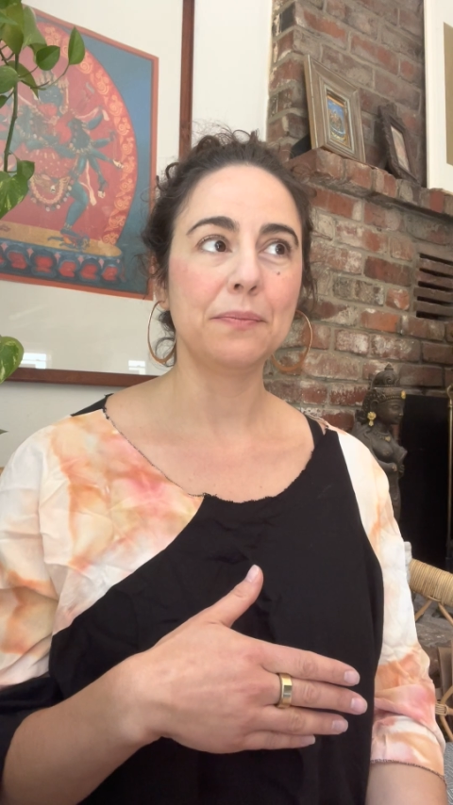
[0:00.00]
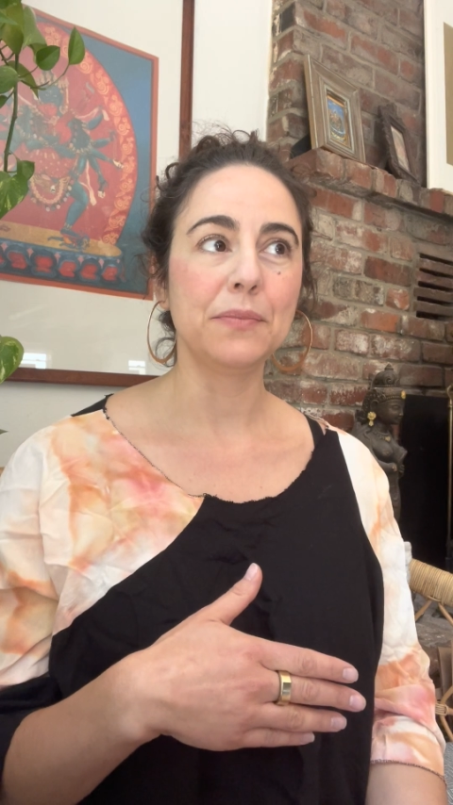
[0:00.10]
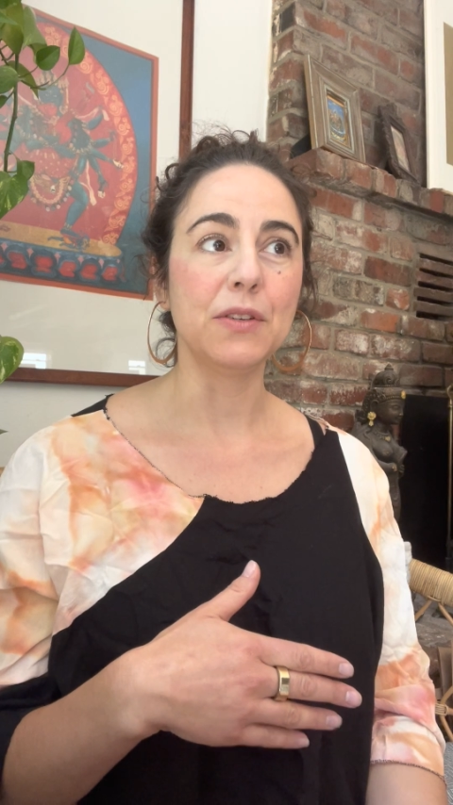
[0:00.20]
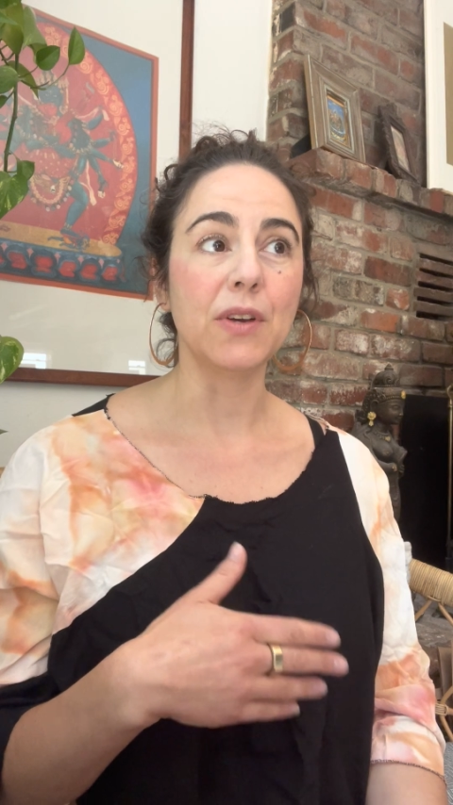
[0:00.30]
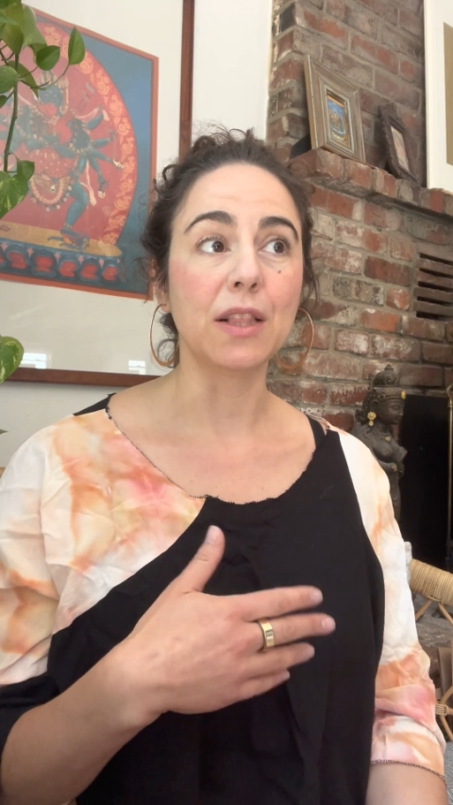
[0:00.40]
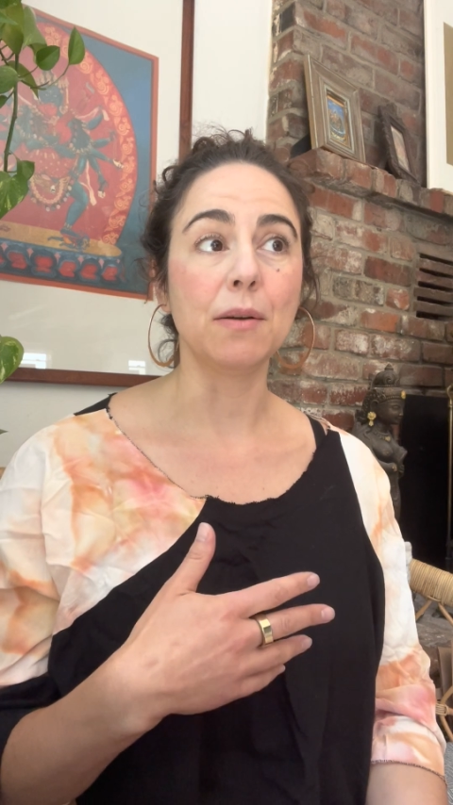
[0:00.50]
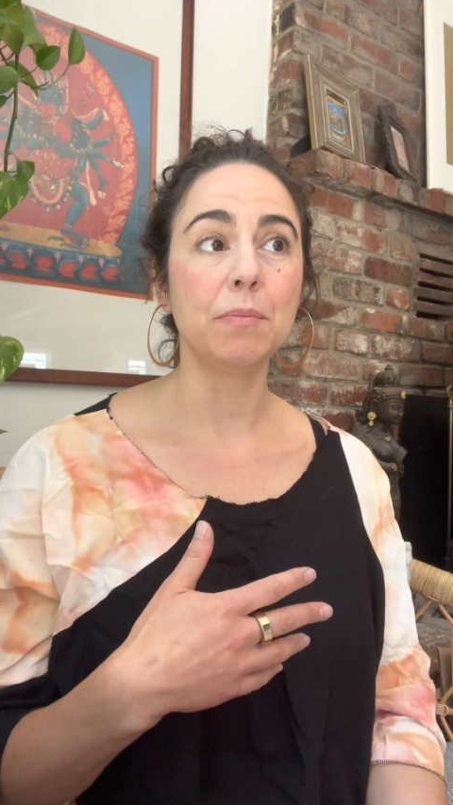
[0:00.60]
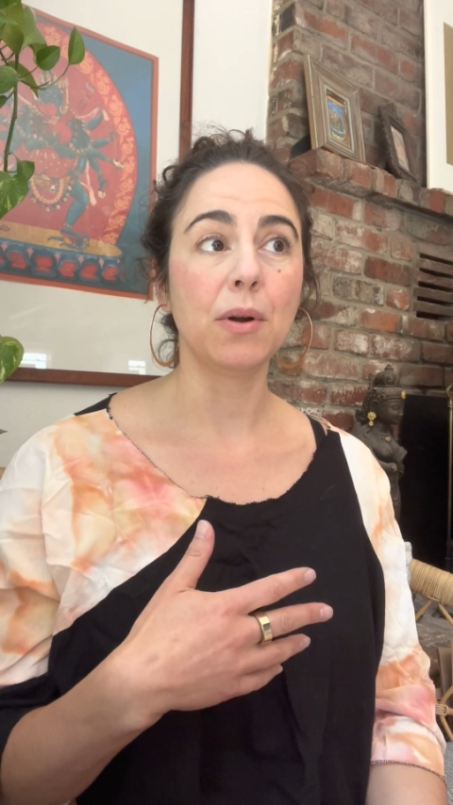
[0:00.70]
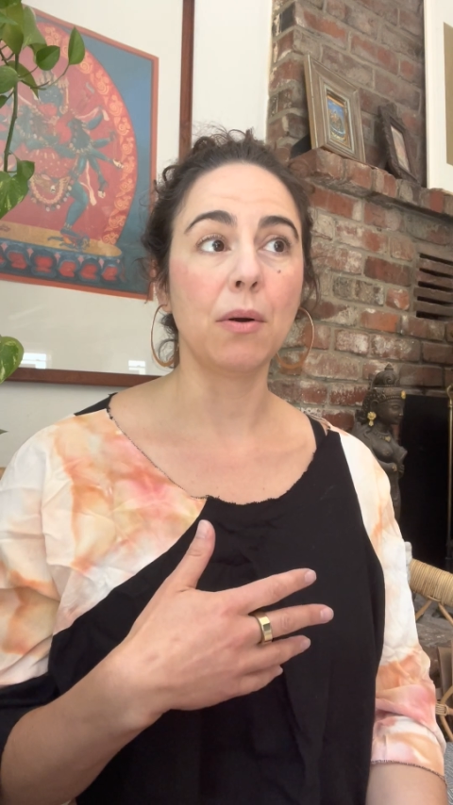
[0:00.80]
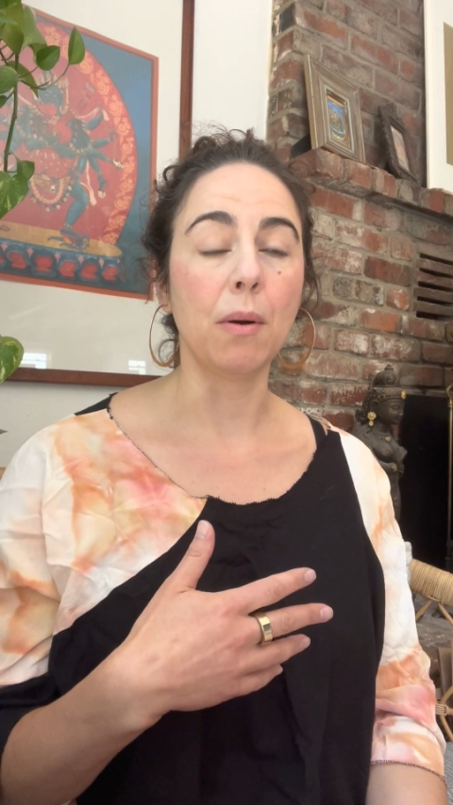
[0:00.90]

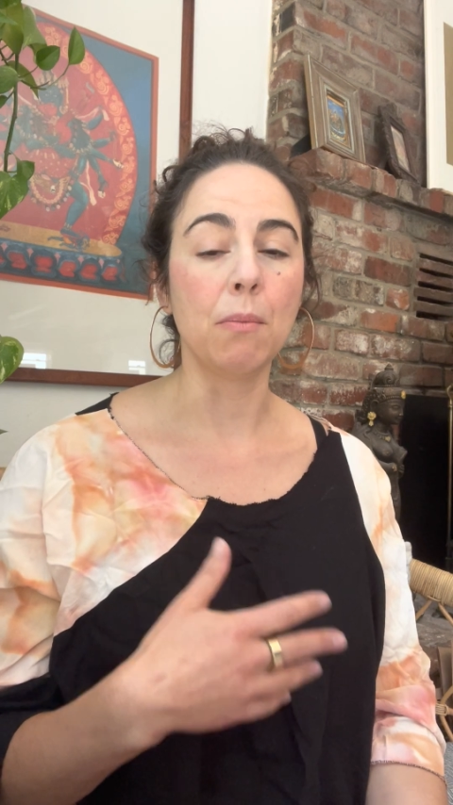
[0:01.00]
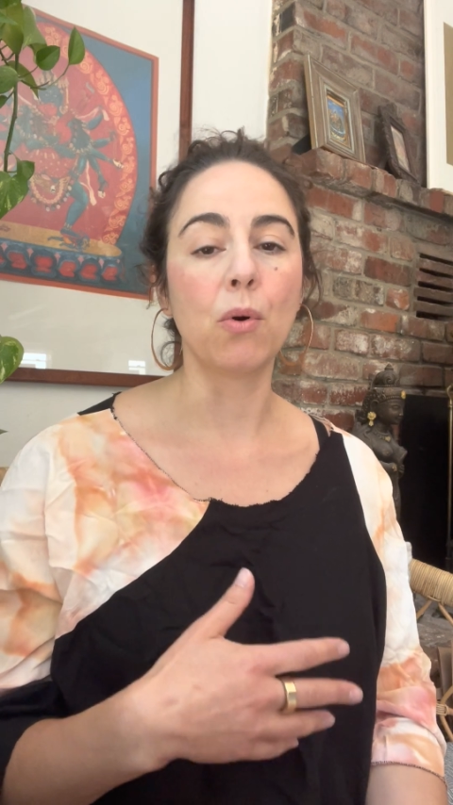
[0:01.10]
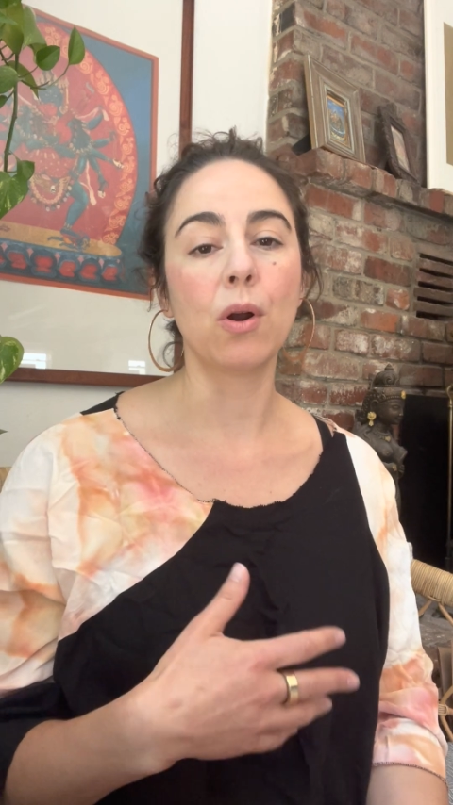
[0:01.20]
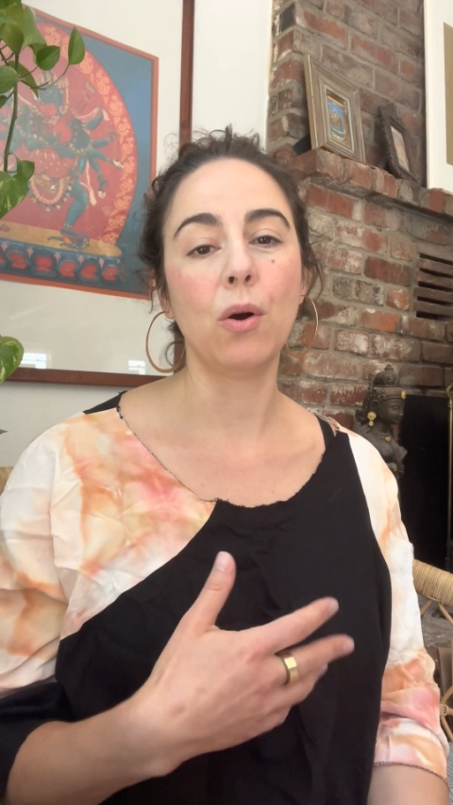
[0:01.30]
develop a more